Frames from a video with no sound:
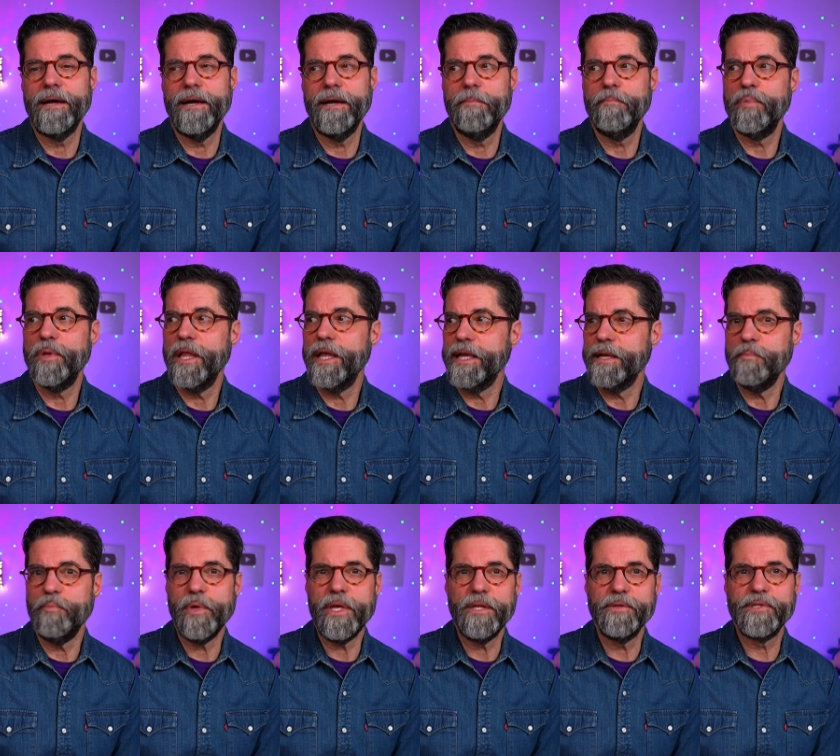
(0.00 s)
playing
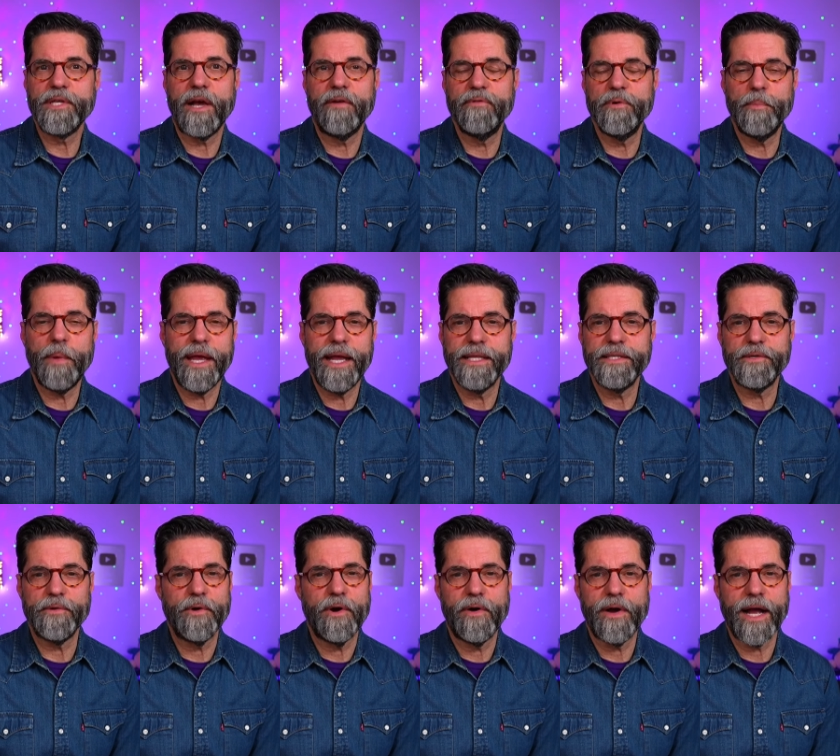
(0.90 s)
in Beatles cover bands
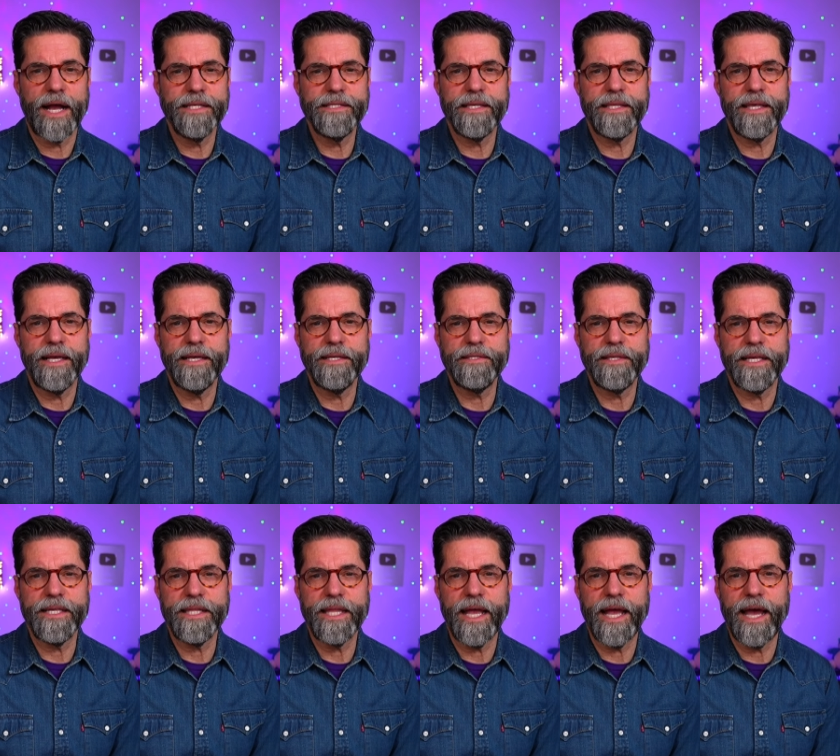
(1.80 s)
or all kinds of things
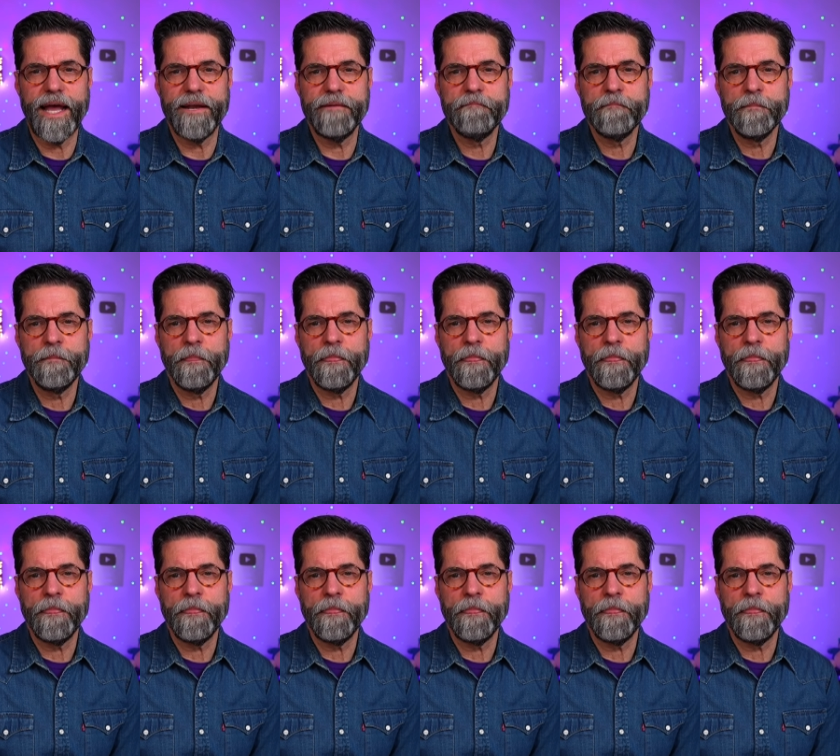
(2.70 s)
like that.